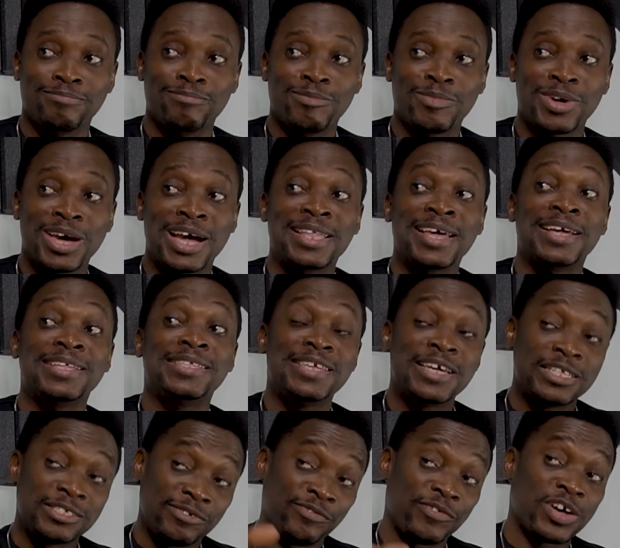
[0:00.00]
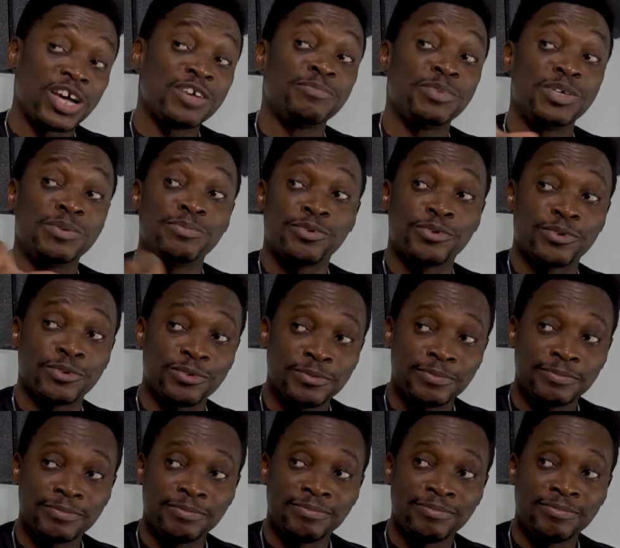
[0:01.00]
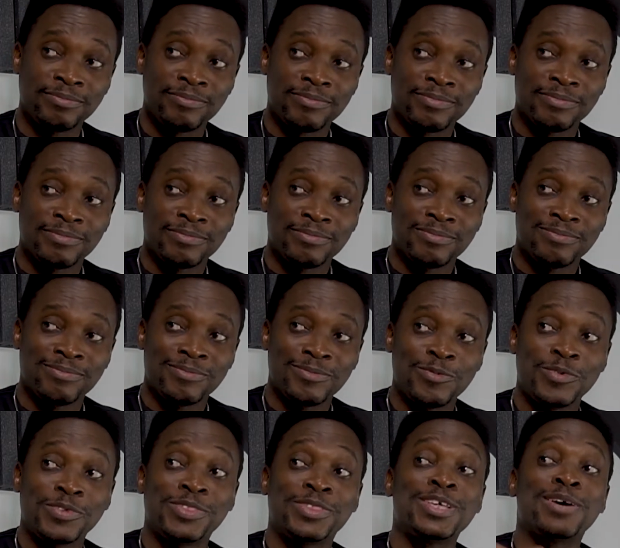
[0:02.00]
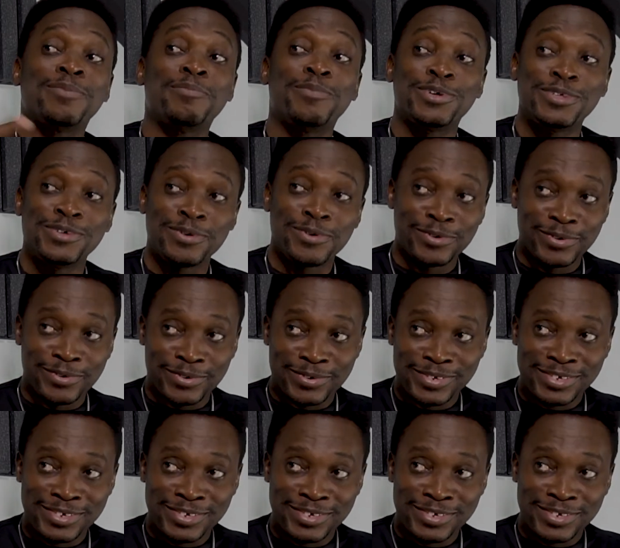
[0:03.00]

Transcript: can identify people with their body odor.